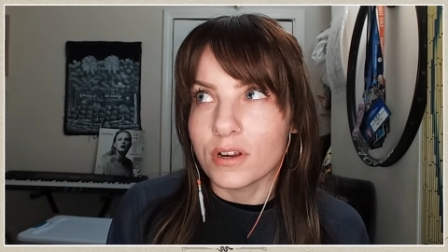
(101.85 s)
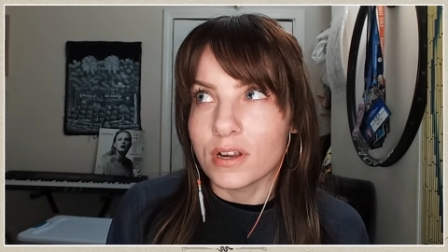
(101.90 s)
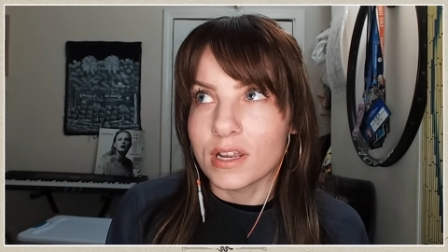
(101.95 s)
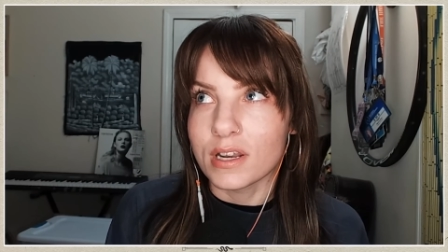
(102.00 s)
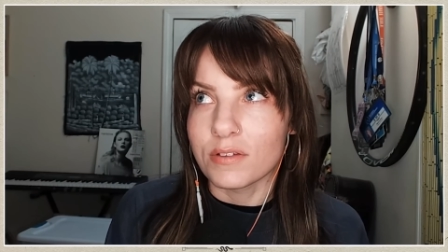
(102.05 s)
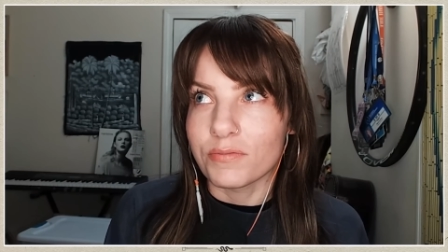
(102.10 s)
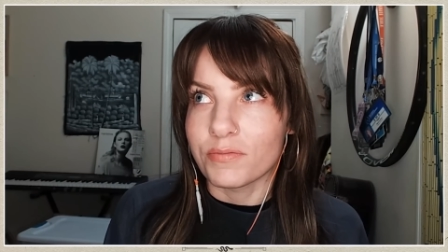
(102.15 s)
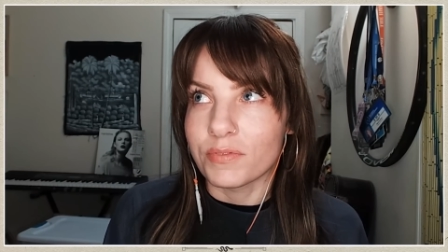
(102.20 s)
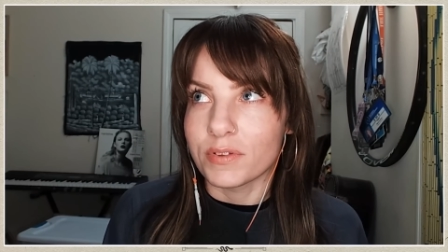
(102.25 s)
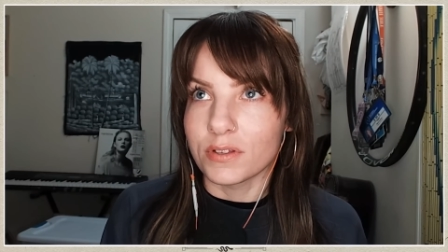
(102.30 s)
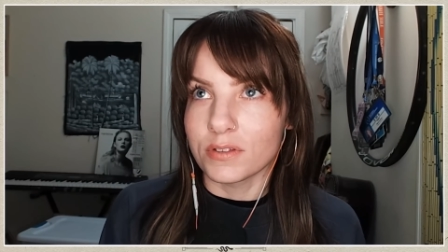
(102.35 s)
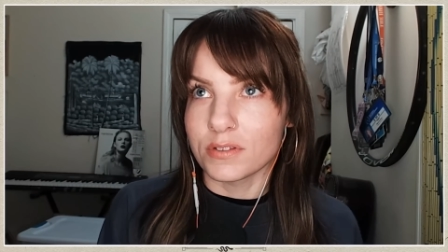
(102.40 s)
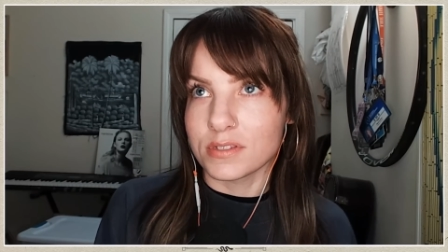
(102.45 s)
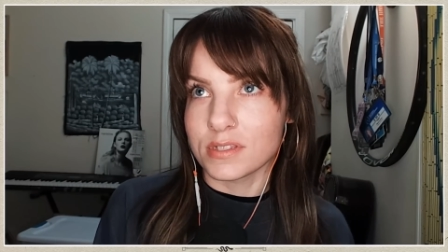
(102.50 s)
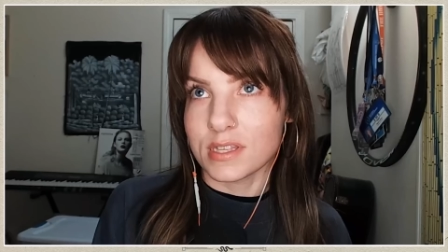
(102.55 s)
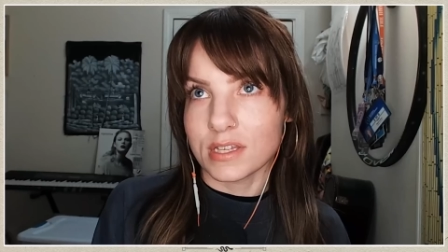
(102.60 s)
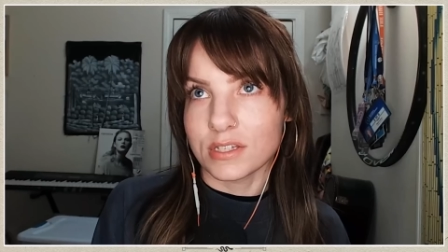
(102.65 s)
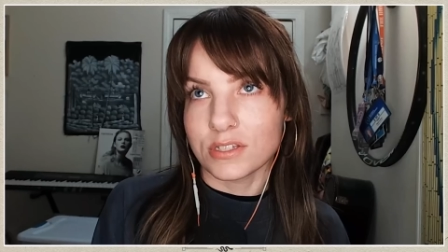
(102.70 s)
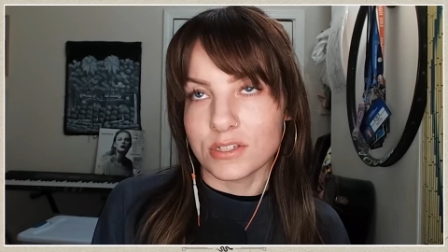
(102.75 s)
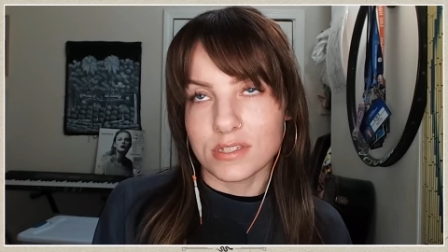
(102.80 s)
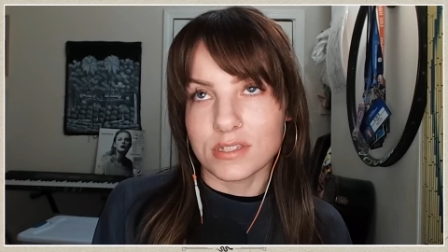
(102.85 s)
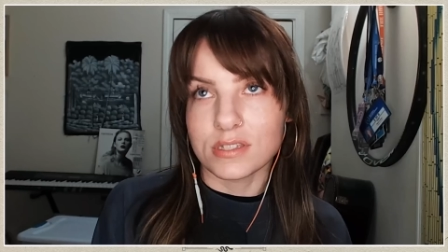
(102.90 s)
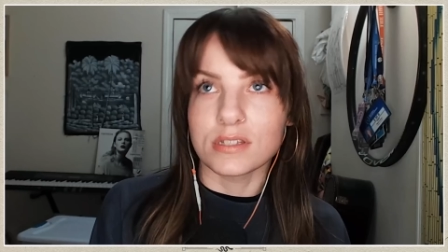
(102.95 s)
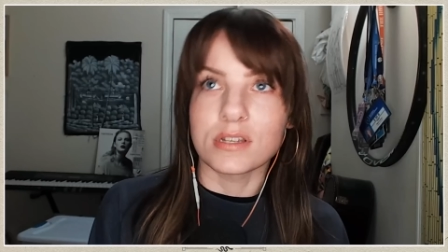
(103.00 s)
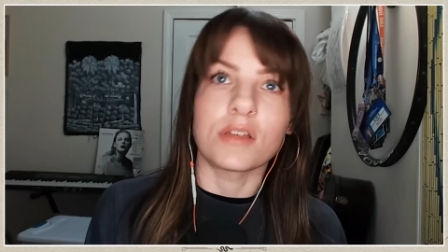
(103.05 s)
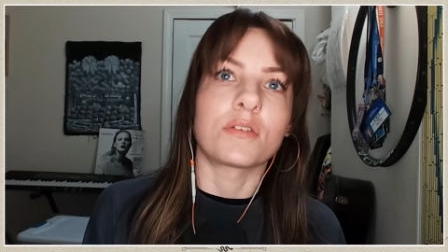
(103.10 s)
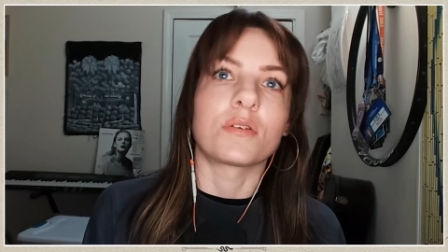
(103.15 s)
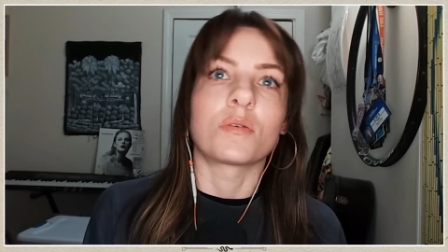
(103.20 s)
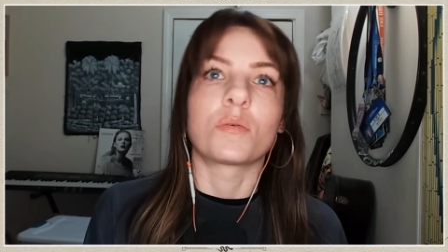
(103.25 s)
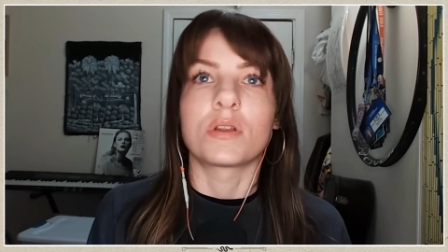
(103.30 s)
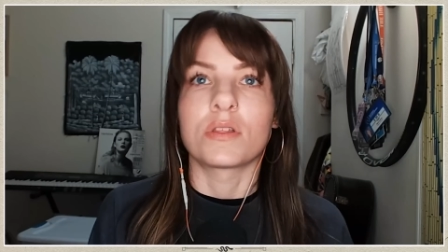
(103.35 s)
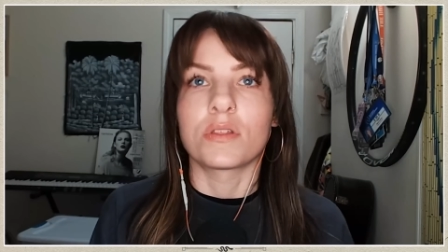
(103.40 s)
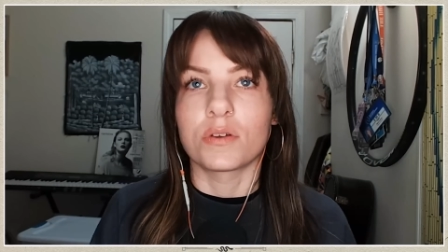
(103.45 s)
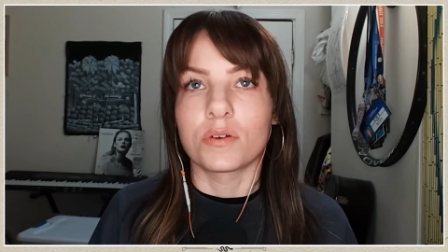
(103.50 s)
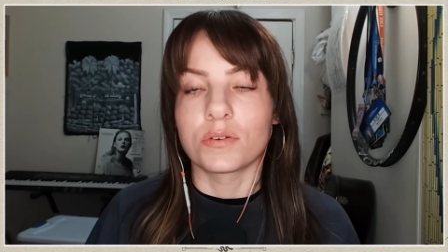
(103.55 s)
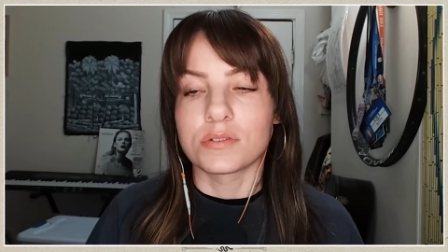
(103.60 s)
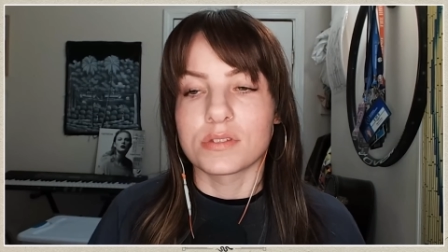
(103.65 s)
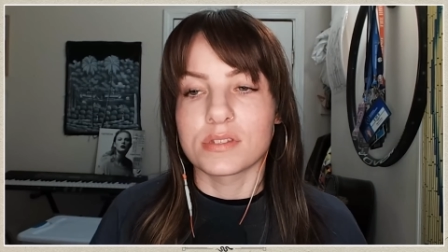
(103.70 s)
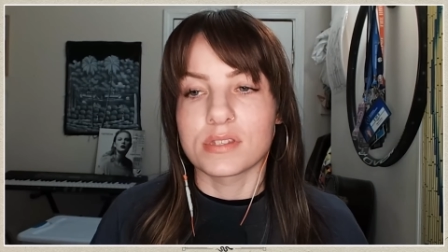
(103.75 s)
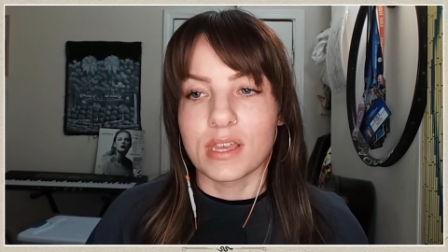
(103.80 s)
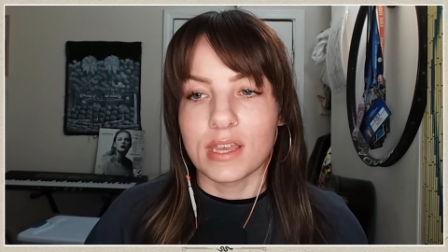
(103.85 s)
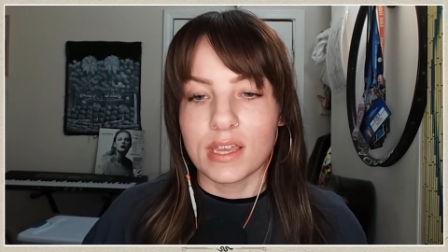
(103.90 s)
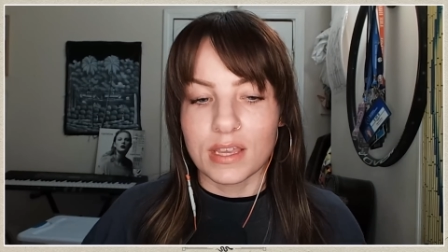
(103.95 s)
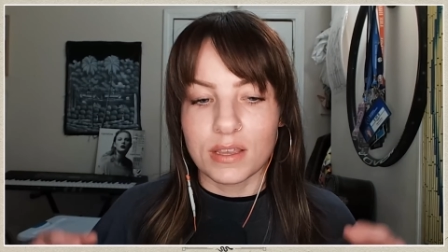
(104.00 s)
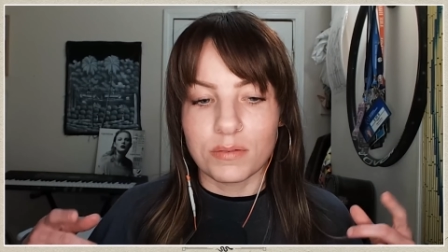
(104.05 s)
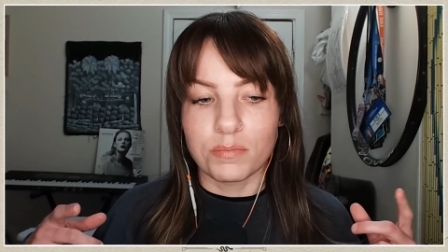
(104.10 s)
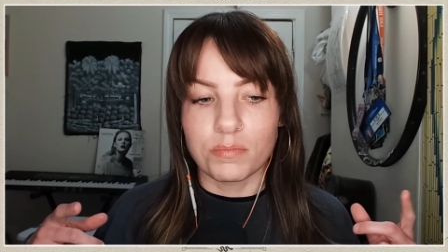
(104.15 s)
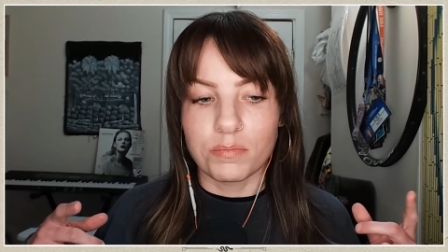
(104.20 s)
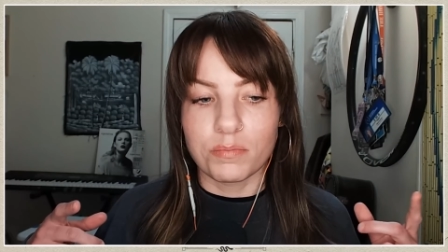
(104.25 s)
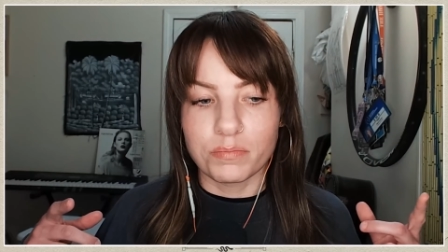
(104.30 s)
and it feels like just another one of those, like,